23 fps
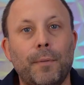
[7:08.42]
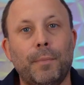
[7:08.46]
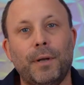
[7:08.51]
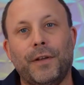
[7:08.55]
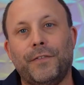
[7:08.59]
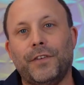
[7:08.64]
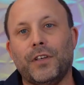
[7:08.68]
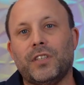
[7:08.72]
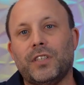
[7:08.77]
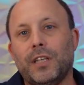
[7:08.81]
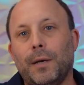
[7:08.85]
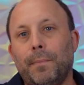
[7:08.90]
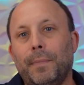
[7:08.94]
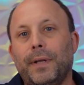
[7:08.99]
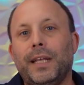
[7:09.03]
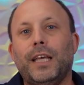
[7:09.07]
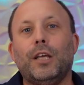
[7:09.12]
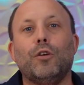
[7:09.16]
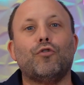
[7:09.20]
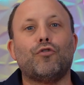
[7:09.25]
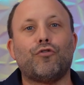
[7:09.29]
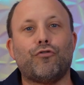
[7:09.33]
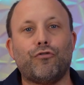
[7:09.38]
But if you're somebody
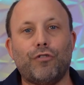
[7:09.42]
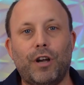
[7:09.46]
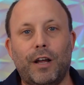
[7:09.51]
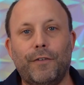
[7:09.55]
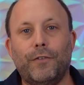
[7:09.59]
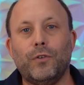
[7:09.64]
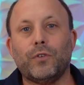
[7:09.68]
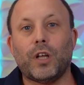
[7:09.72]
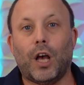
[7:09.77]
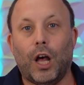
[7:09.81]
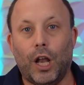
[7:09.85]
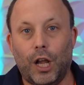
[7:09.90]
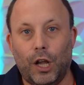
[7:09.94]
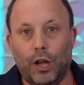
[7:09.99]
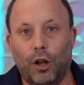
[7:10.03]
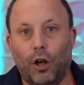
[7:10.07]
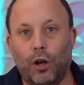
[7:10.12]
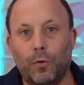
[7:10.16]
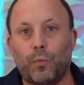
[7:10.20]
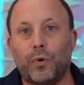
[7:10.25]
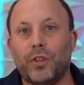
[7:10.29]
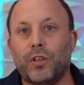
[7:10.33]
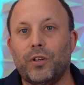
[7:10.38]
who travels a
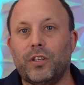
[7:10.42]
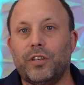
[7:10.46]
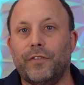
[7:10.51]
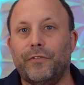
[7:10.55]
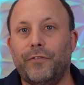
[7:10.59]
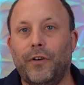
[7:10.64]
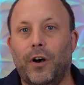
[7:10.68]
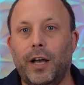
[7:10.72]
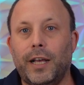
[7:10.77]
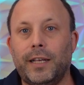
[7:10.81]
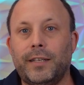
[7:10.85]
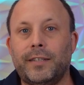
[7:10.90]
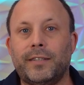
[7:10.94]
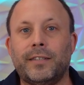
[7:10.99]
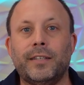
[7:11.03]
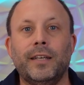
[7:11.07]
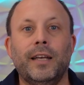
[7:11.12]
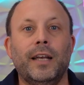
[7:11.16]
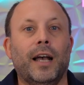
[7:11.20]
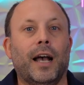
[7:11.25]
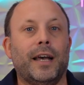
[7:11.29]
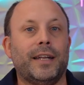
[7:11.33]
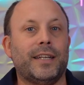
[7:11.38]
lot with your device
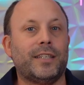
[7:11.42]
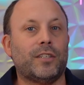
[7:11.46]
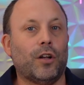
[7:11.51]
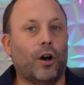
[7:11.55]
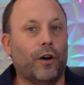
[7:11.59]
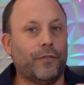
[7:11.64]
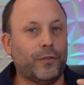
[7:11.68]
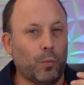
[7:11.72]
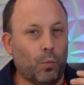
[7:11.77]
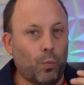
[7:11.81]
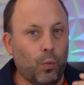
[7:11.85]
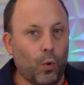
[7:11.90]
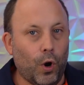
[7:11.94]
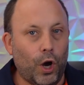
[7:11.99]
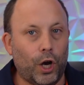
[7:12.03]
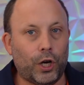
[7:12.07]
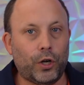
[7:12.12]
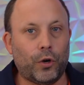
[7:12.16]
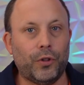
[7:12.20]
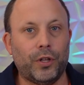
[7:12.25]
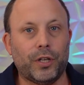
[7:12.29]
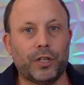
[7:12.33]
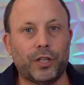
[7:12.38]
and needs to often
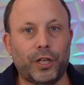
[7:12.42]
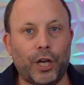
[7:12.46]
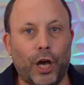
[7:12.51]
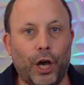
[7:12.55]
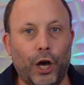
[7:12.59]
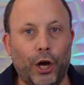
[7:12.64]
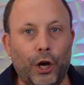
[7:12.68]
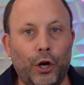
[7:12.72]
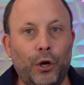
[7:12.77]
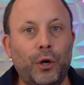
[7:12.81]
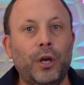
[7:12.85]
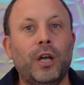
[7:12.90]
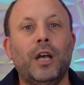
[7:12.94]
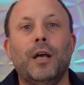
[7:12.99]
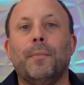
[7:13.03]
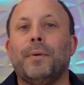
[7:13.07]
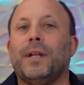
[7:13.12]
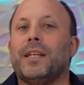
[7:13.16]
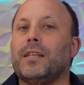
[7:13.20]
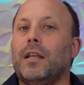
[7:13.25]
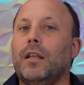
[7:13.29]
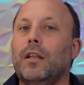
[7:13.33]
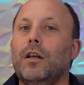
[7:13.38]
work on the go
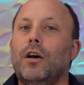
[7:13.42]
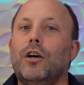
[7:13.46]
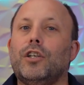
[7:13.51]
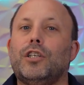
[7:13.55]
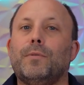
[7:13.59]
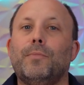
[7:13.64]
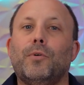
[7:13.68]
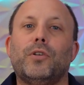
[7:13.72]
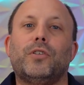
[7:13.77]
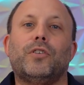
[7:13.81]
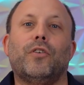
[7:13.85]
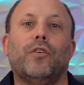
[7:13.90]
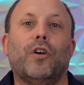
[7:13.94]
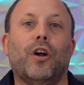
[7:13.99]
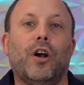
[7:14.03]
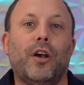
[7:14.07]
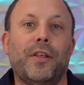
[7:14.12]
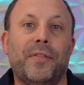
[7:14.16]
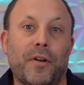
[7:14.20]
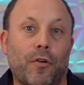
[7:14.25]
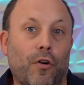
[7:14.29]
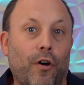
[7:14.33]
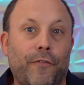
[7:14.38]
but has a larger monitor
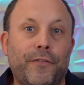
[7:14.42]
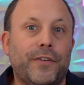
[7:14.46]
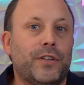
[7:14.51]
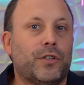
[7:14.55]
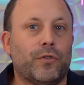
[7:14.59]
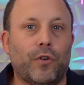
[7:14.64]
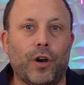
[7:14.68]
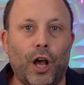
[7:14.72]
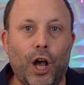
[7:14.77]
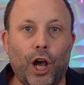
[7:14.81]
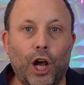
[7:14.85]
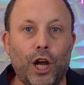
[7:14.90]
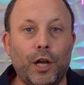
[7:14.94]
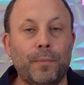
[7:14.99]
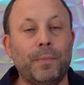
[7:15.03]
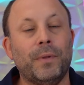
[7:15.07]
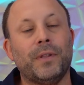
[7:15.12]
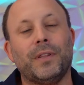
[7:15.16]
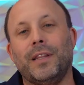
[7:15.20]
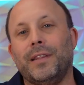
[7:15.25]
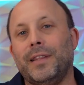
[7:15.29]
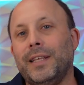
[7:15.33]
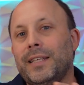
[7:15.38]
in their office or at home,
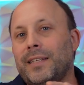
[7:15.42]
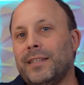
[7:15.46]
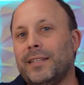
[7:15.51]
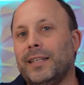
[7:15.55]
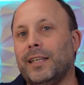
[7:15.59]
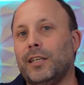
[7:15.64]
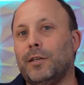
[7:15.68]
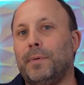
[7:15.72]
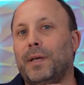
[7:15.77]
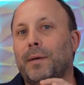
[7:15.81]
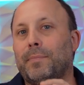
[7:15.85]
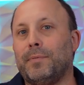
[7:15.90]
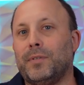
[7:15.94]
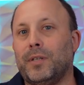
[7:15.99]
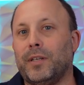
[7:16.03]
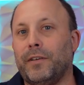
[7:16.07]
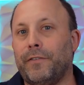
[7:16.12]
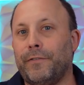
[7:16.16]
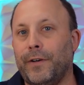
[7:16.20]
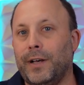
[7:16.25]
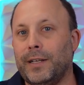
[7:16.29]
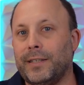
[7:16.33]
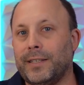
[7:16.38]
then this thing could be
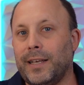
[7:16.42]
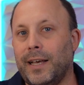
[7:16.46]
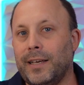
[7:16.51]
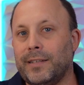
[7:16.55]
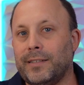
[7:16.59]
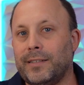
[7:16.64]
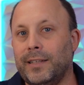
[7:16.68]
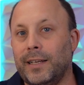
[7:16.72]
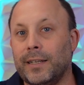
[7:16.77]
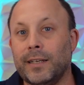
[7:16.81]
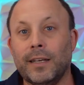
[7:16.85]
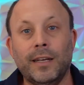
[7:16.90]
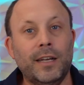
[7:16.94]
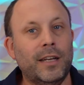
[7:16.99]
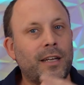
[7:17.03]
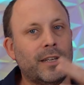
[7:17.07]
absolutely fantastic.